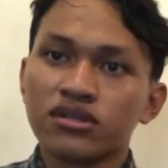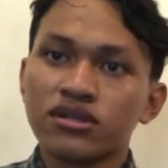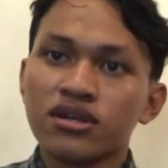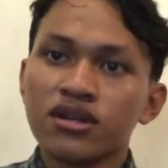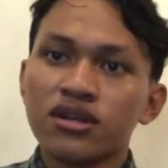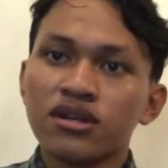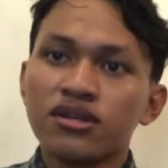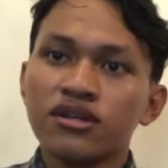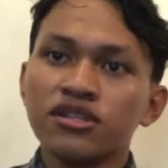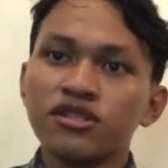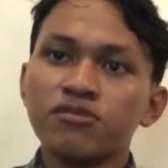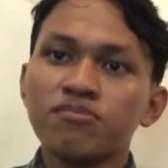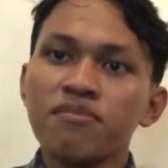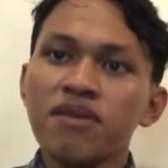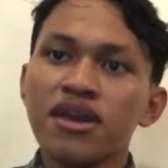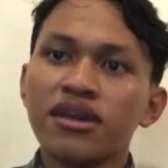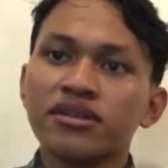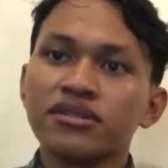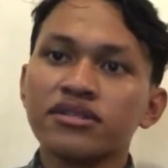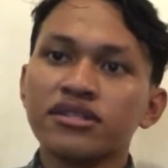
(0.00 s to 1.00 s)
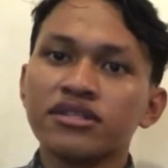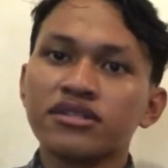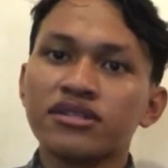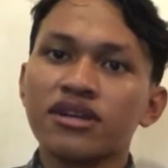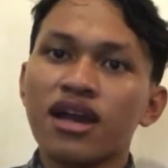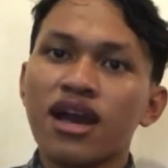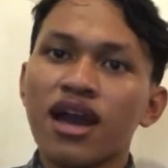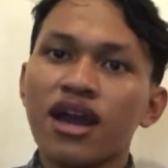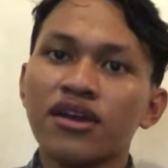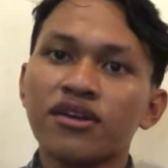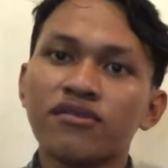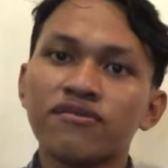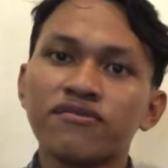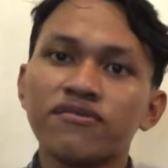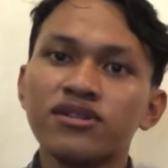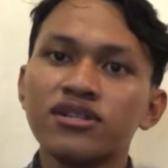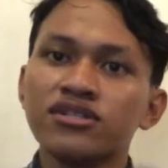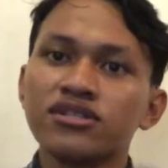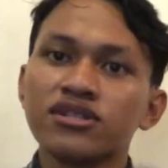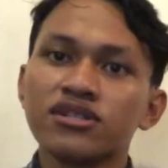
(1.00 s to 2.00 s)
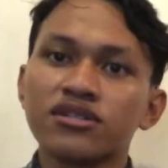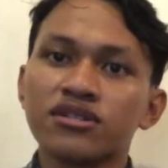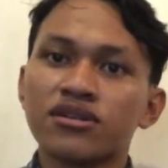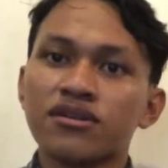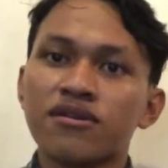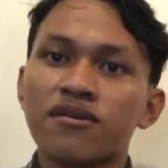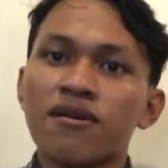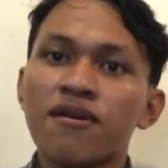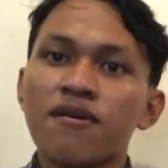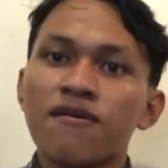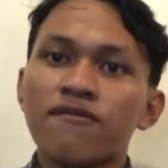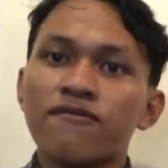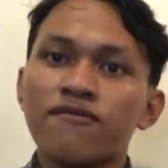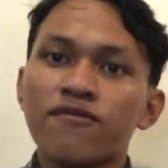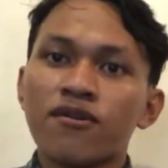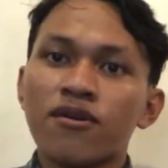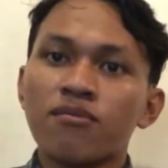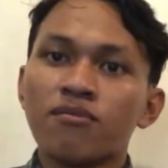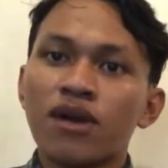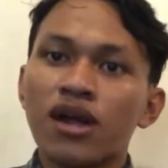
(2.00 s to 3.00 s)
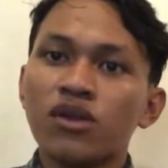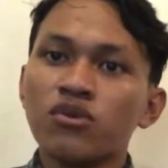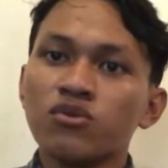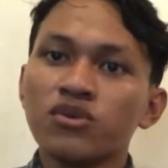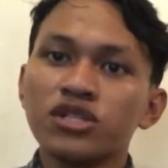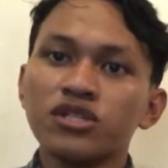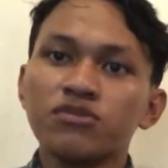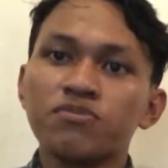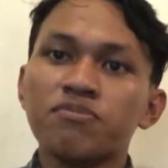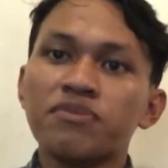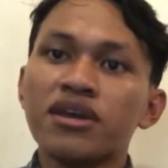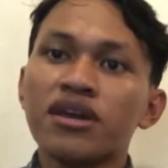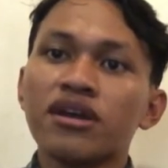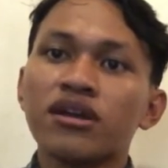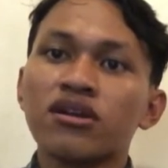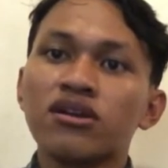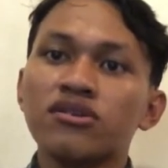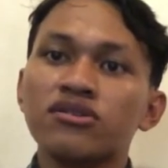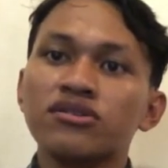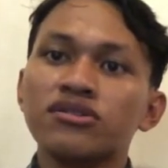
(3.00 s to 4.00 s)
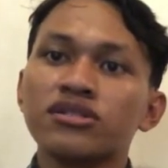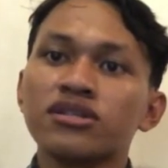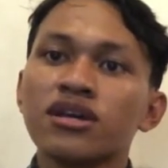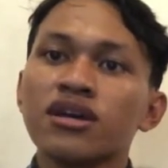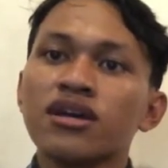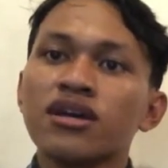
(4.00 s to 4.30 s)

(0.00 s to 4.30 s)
This makes this kind of literature from always be included